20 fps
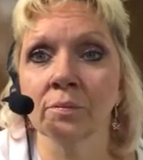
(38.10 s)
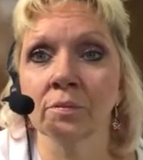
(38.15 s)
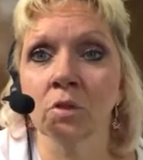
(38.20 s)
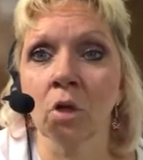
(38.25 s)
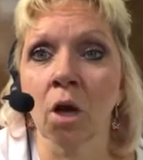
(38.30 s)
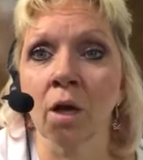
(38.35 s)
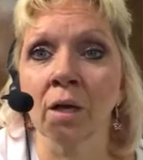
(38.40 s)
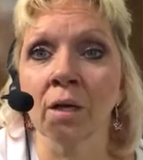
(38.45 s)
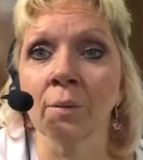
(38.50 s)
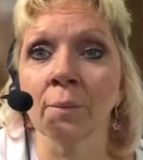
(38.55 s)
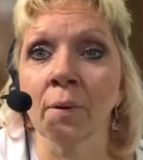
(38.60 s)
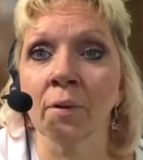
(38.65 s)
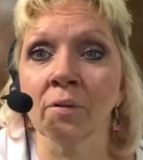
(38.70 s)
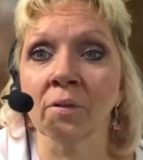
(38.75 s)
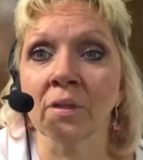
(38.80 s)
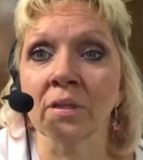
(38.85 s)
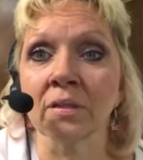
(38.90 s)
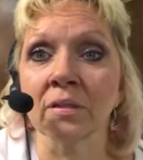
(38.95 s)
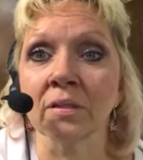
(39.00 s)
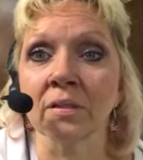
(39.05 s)
talking
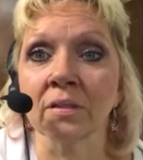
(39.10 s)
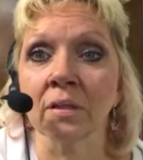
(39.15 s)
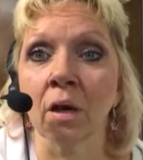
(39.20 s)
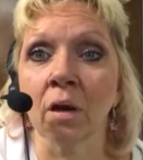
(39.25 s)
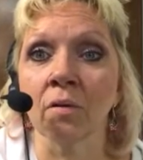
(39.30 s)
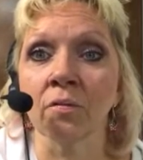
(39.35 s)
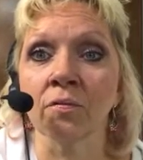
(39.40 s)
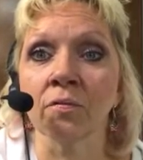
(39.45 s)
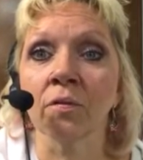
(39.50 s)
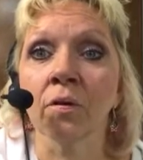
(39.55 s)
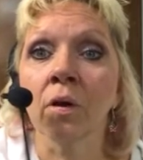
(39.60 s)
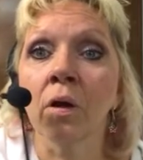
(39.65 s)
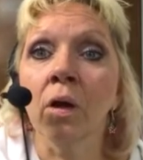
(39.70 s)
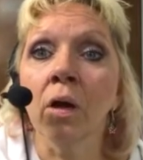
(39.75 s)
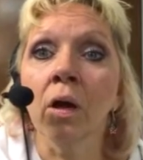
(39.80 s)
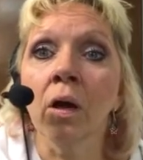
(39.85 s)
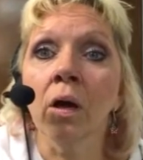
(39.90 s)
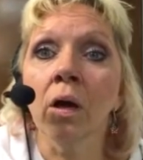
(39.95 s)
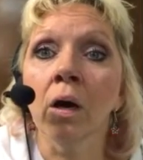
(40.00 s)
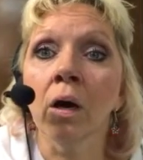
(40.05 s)
about this stuff
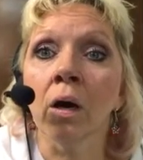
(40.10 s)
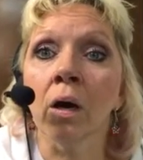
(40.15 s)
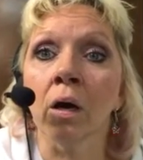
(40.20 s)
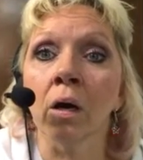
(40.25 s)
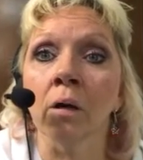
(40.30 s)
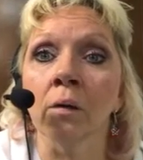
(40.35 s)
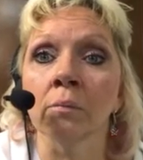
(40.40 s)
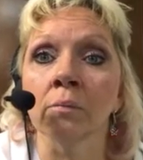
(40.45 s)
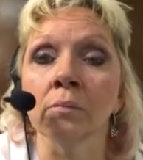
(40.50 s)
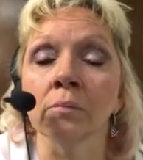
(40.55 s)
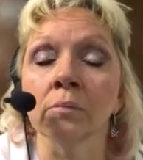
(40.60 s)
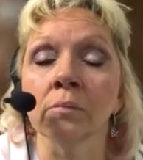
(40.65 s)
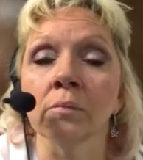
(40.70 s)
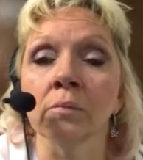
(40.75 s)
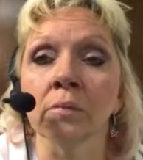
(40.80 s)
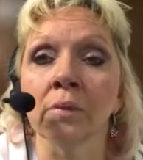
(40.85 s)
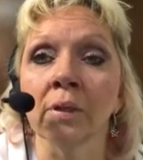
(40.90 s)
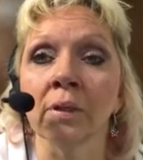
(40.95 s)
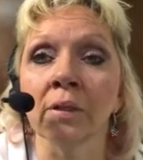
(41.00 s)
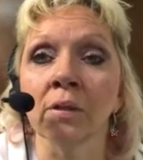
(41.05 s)
um,
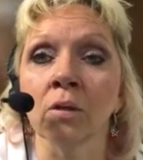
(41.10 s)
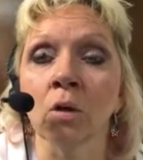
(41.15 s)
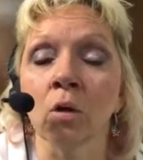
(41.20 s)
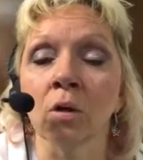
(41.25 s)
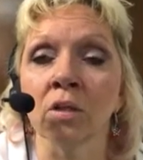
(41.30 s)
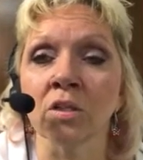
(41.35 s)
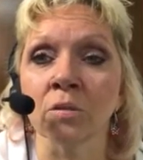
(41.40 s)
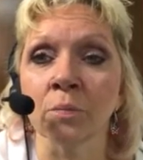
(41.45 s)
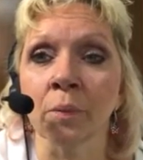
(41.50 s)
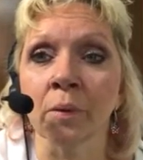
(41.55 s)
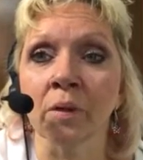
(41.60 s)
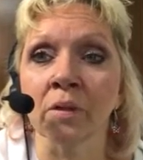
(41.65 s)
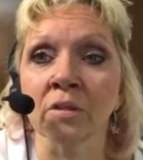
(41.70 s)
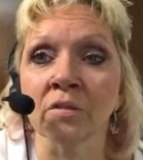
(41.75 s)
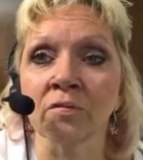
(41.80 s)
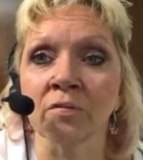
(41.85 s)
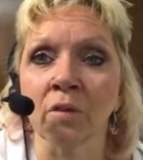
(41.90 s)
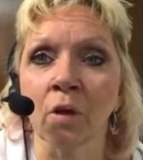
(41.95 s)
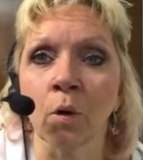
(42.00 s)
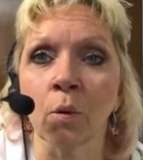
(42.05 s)
the holy
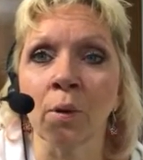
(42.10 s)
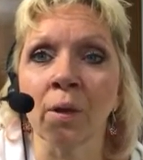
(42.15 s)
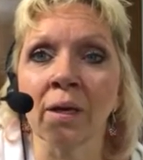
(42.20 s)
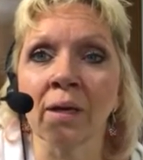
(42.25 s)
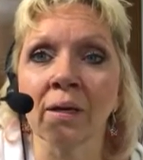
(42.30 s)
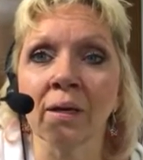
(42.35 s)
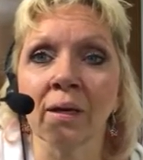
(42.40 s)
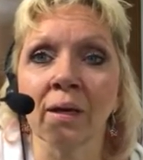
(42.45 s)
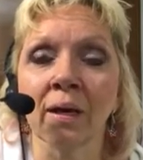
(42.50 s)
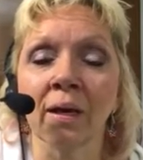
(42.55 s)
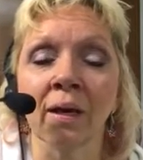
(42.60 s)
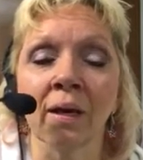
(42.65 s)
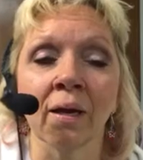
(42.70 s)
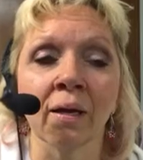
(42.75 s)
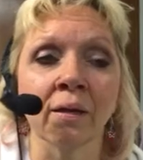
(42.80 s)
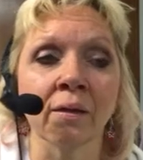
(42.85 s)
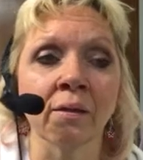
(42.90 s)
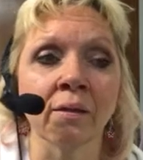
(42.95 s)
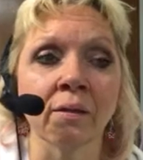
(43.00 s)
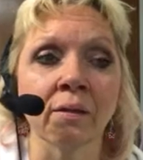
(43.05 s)
spirit's flowing
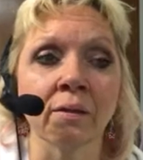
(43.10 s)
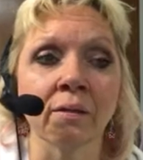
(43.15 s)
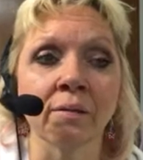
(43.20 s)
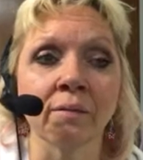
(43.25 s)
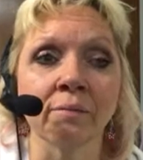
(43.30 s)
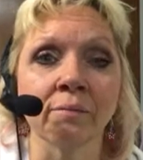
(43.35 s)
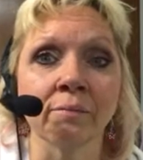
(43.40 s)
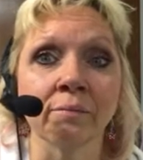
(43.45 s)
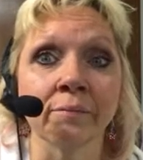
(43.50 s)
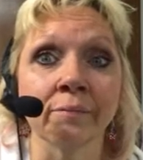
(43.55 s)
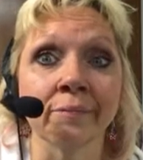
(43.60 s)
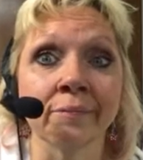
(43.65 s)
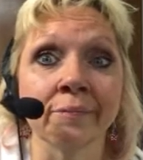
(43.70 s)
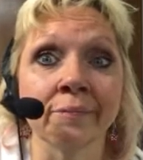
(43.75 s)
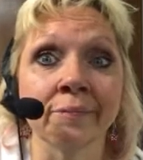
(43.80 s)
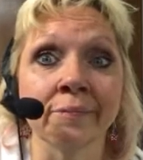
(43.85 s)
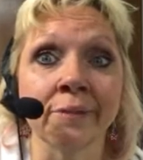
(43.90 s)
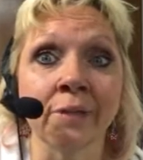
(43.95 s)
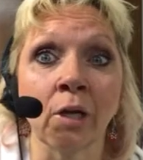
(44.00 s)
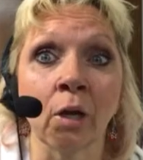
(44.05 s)
and
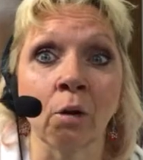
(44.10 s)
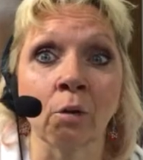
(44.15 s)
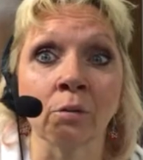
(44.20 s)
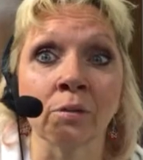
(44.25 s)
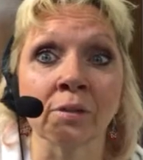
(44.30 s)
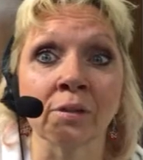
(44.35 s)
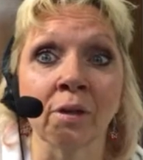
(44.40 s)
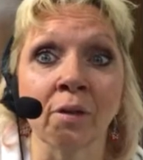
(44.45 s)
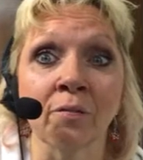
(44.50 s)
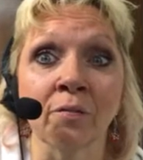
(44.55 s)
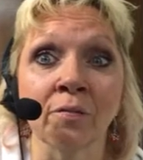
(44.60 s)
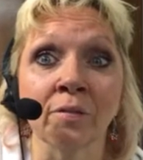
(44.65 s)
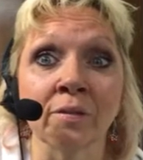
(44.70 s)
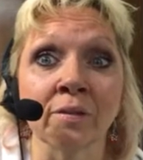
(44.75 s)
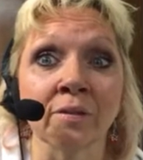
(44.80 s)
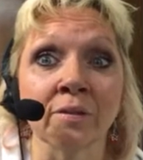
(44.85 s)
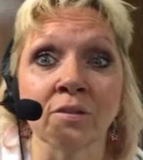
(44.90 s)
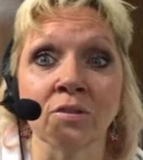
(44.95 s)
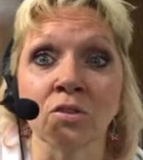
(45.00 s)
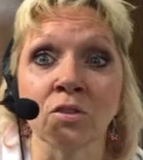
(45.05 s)
you know stuff
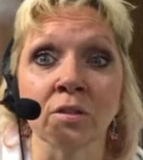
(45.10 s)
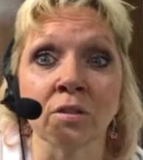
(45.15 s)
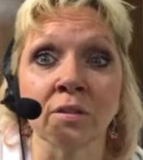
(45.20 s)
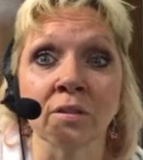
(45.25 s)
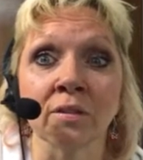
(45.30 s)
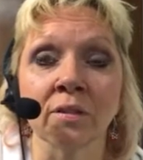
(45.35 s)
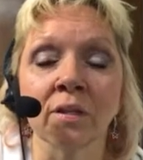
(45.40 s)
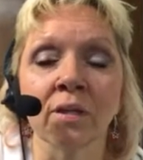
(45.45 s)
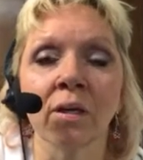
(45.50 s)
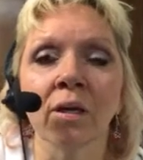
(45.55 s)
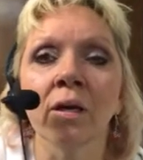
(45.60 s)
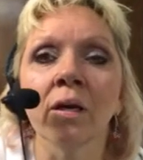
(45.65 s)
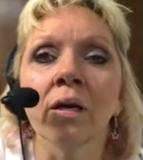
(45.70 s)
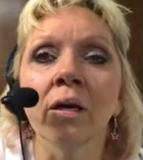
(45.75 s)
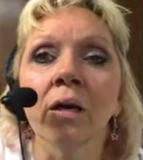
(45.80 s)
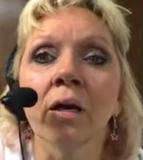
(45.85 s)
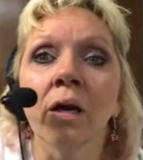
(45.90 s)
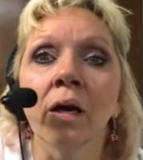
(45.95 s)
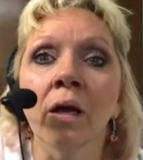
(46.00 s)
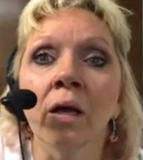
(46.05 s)
is just
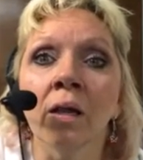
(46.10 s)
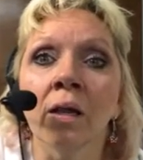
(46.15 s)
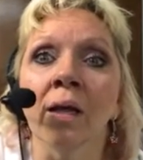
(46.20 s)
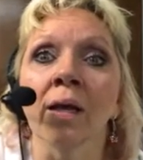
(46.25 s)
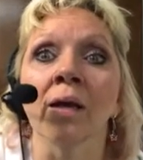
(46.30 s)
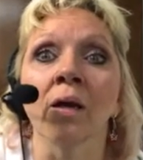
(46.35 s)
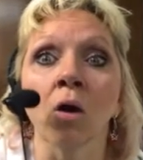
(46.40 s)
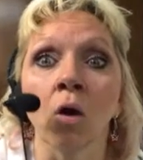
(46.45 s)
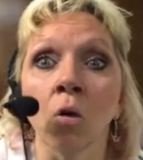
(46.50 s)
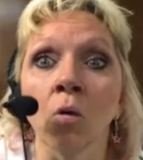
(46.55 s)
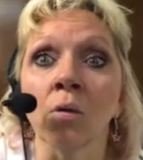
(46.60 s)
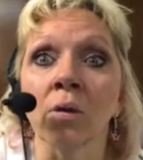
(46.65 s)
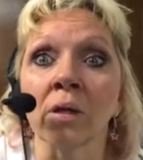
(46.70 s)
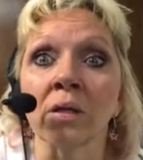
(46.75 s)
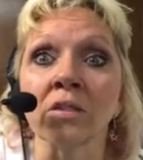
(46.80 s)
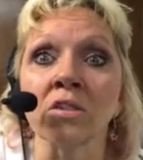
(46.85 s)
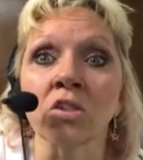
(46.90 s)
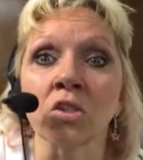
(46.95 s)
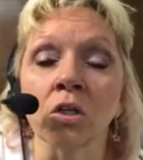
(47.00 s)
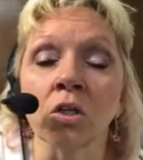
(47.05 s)
like oh
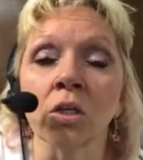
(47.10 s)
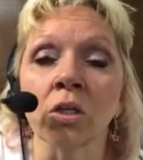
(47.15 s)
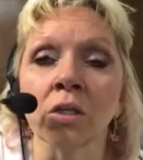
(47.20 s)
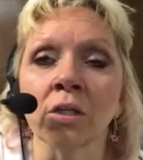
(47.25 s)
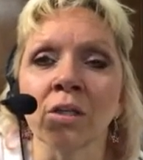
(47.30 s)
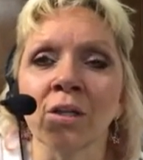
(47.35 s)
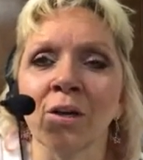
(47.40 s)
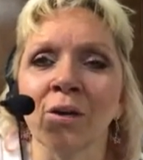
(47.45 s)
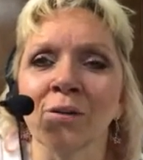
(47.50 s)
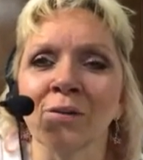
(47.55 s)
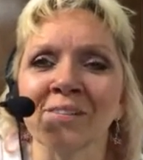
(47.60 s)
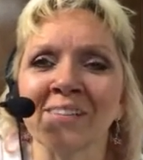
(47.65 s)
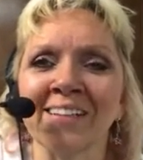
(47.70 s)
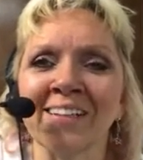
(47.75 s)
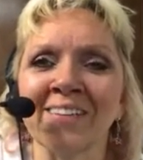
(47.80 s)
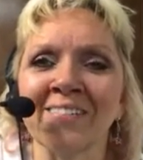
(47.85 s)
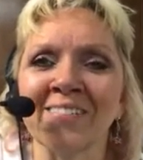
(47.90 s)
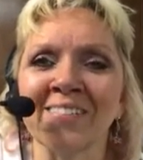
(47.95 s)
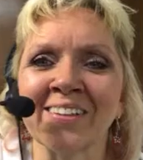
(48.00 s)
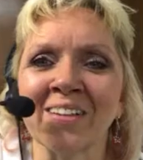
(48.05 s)
that's good you know
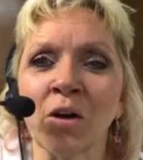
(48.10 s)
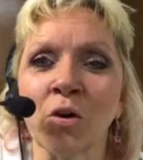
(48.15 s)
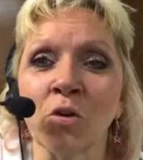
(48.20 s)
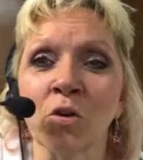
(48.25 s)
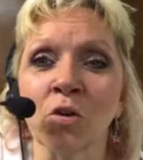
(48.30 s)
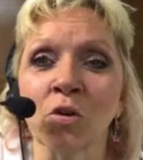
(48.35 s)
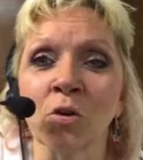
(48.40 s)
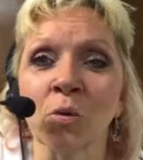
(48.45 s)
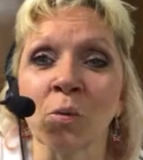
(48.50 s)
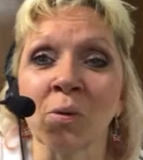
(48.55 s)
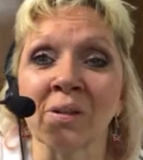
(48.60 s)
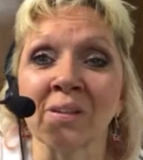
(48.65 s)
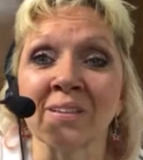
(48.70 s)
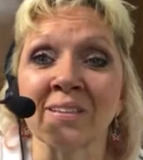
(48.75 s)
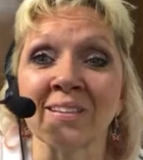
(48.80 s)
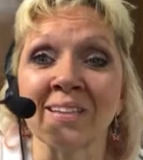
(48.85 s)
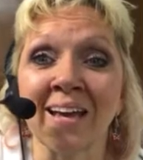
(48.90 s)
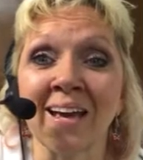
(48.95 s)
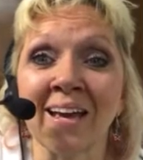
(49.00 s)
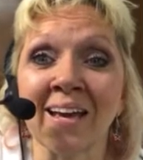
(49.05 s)
even though you're the one
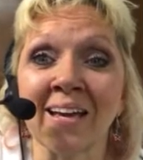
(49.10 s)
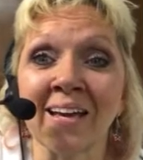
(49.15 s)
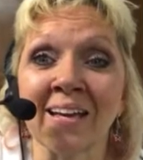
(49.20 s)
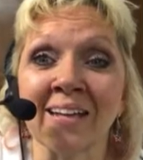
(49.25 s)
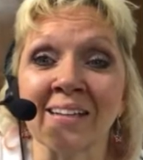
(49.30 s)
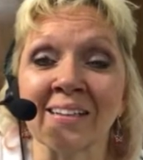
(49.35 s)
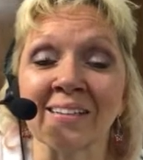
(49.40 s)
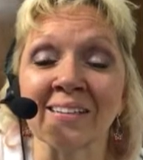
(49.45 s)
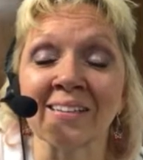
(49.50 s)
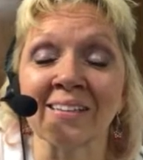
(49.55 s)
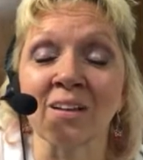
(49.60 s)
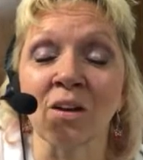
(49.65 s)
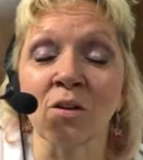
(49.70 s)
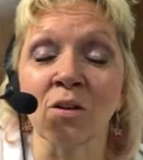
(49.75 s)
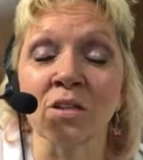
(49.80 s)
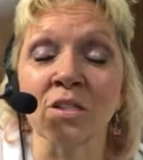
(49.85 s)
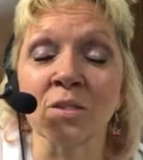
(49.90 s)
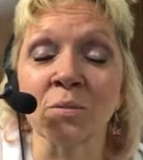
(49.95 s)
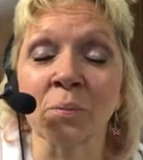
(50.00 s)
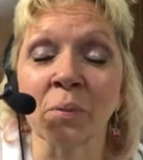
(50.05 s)
saying it the
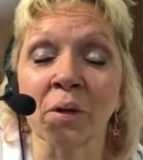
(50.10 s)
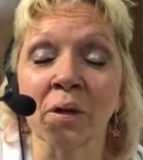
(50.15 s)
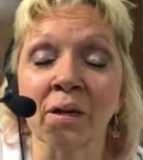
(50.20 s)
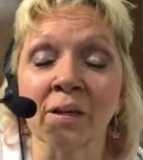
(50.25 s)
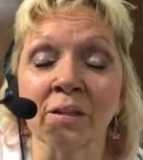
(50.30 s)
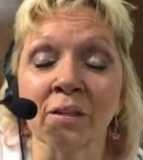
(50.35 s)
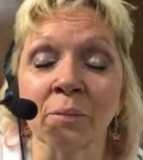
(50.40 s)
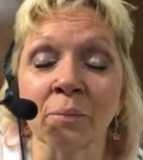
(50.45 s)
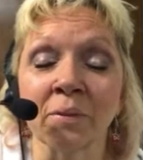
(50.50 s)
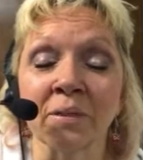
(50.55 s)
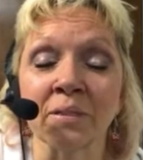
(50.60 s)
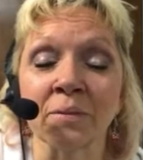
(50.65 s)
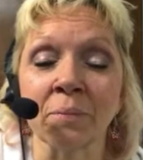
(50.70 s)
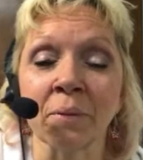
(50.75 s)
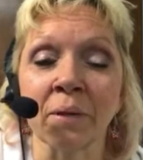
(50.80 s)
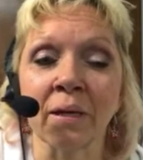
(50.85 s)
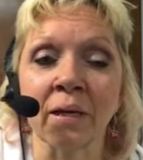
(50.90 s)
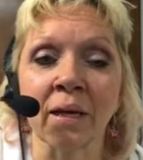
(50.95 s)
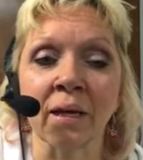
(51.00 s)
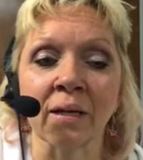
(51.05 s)
holy spirit could be
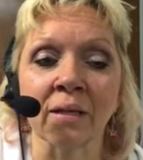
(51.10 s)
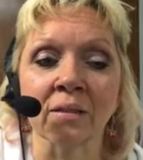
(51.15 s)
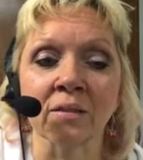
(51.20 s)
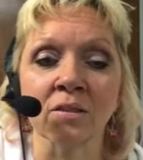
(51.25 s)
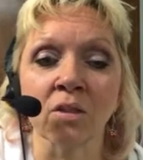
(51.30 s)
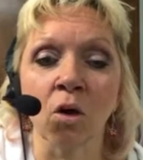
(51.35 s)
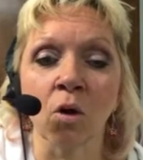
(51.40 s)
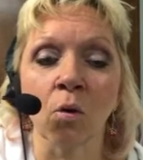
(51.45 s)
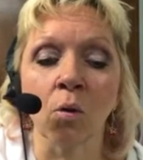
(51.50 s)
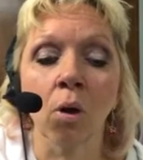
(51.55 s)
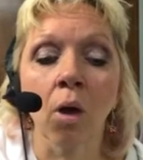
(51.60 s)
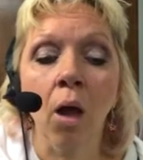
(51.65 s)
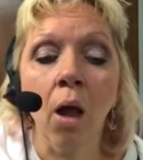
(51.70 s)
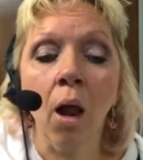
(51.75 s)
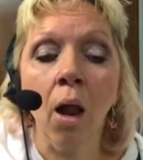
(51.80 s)
speaking so